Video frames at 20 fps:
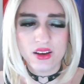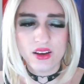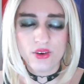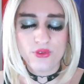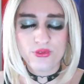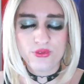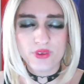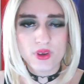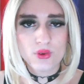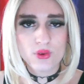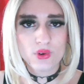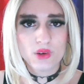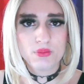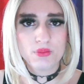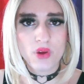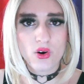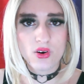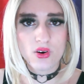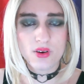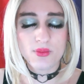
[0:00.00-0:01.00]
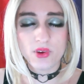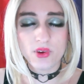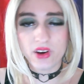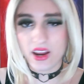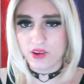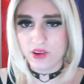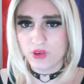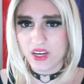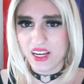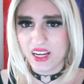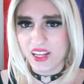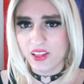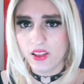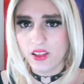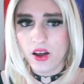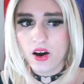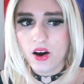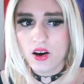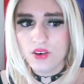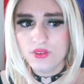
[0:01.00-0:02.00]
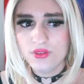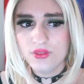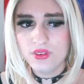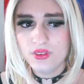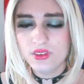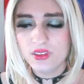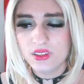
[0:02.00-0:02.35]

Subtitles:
fewer Pokemon I really love.